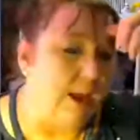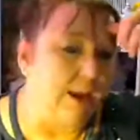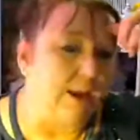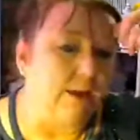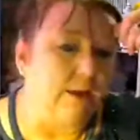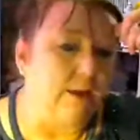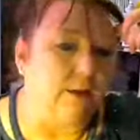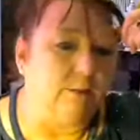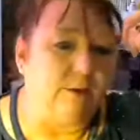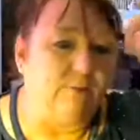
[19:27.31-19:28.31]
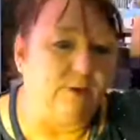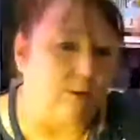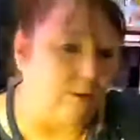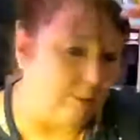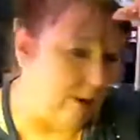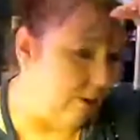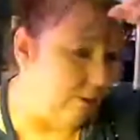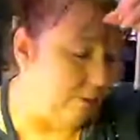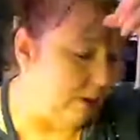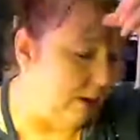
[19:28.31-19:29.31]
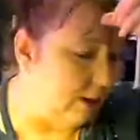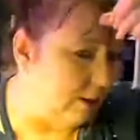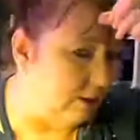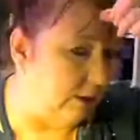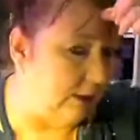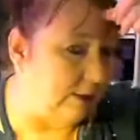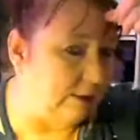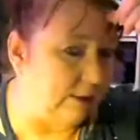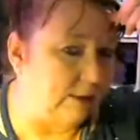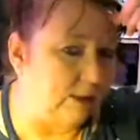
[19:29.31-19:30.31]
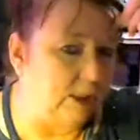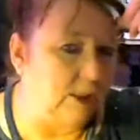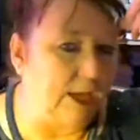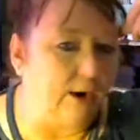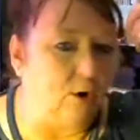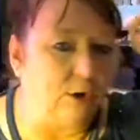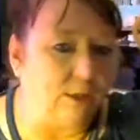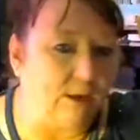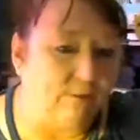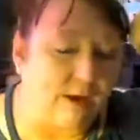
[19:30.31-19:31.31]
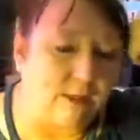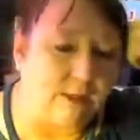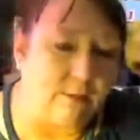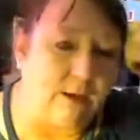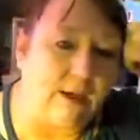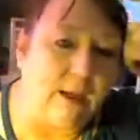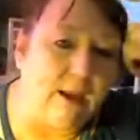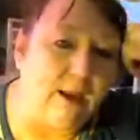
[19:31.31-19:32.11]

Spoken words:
and be found better, because the lady said she had a hard time finding somebody